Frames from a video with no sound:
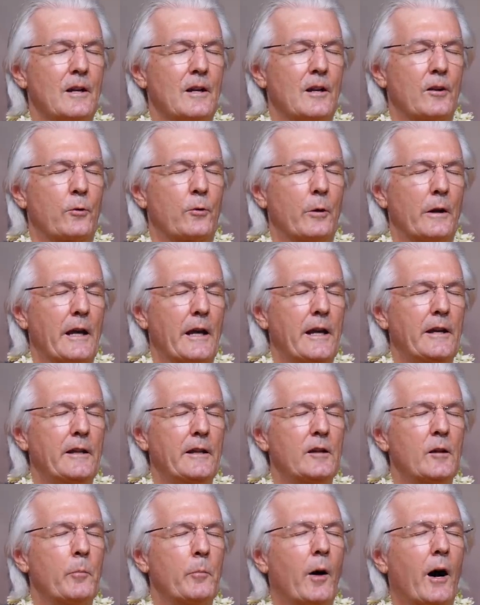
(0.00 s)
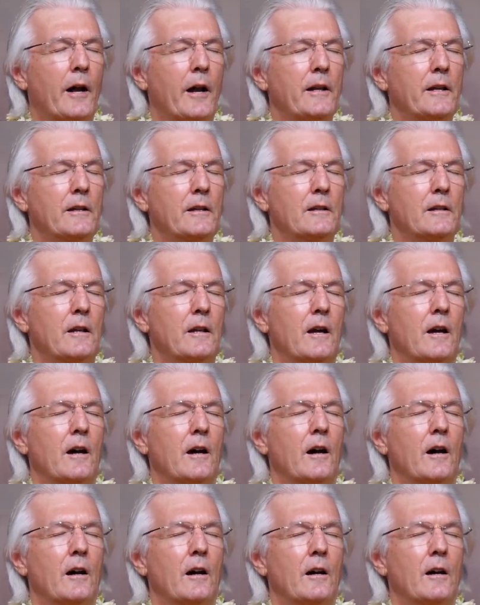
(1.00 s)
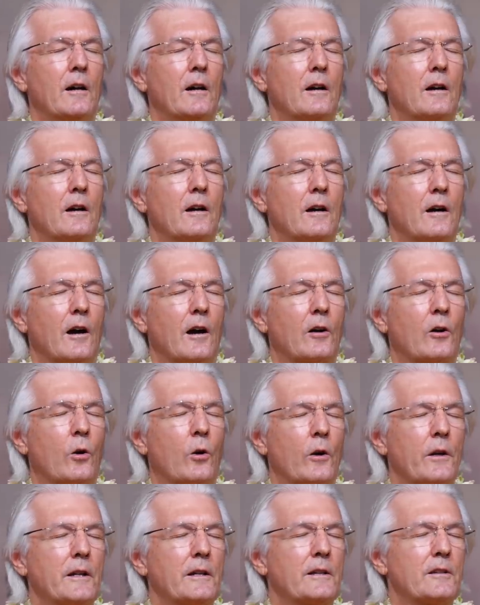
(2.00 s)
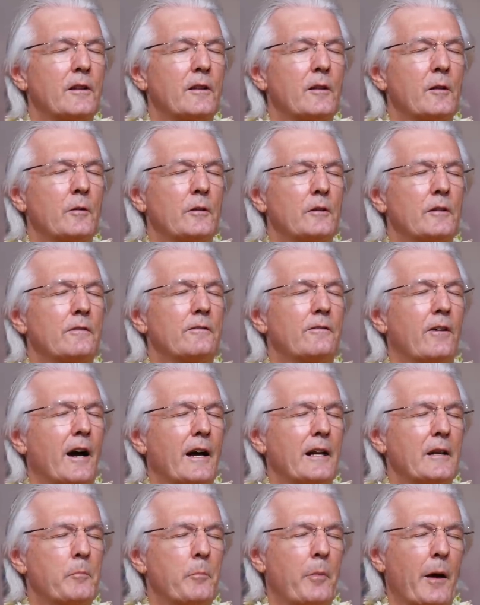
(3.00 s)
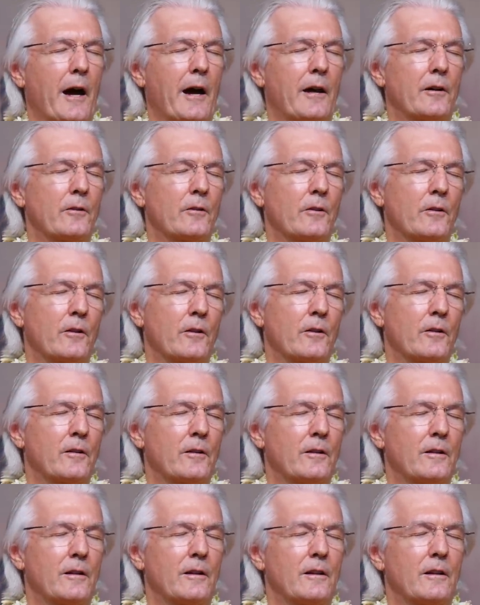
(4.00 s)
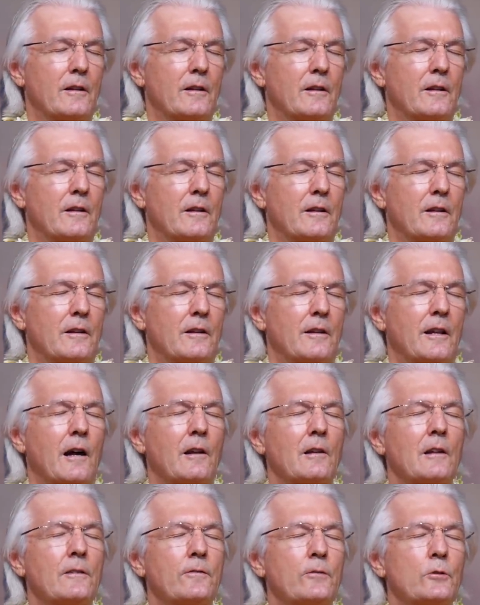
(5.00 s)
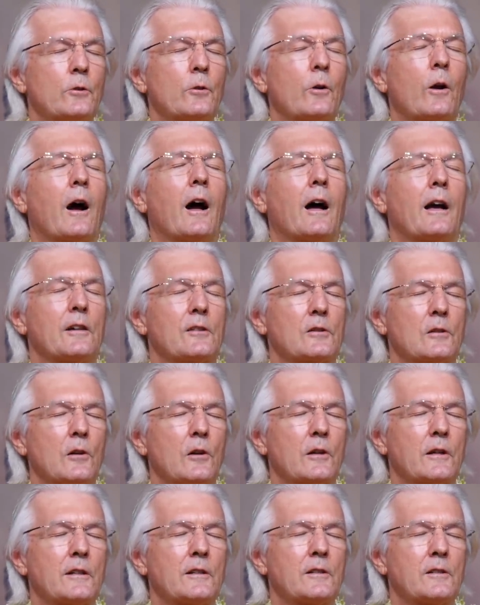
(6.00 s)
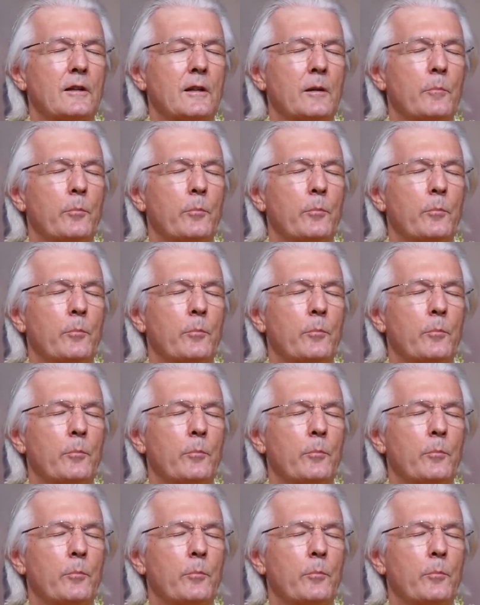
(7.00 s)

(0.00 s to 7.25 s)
creating the body according to the divine pattern. Now lift your eyes, look into the